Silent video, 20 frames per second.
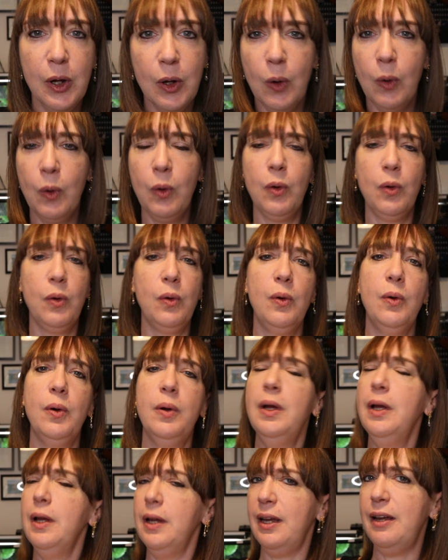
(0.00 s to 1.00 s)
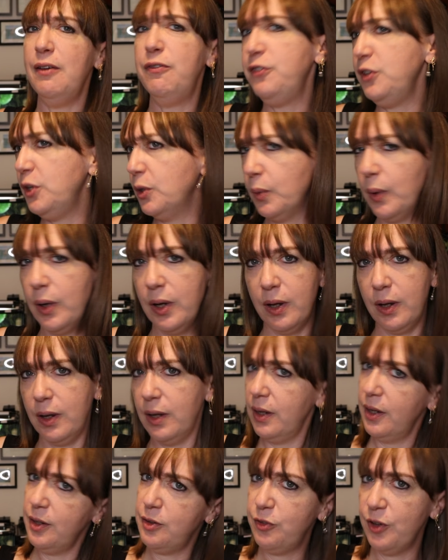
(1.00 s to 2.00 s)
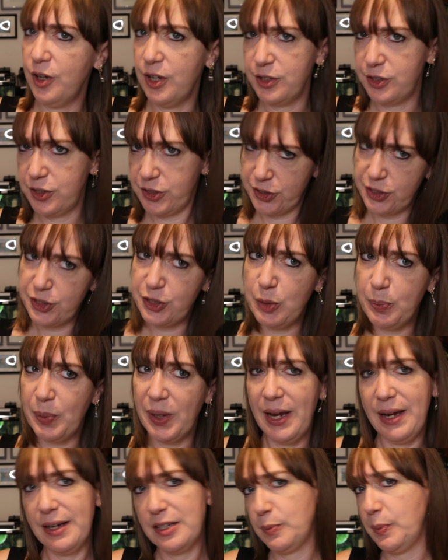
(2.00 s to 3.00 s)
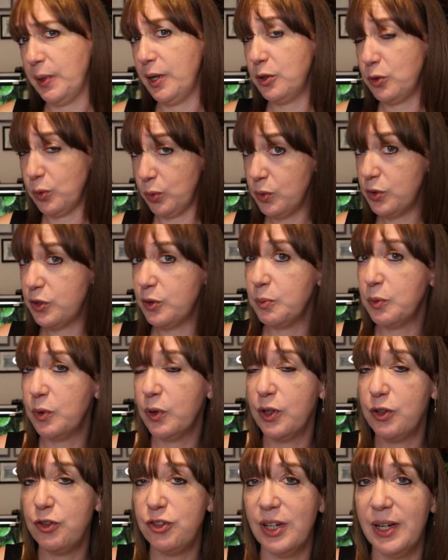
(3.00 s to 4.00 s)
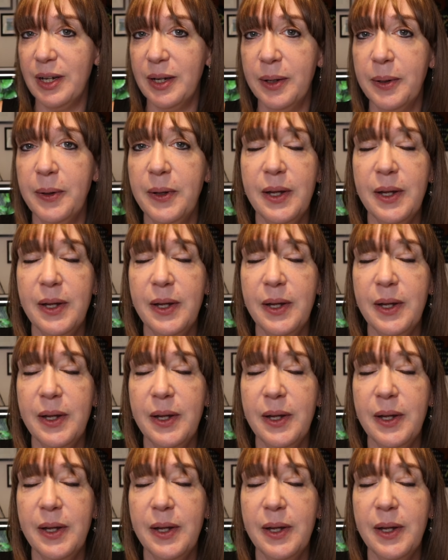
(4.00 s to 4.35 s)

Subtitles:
or if you are advanced, super expert, awesome crocheter,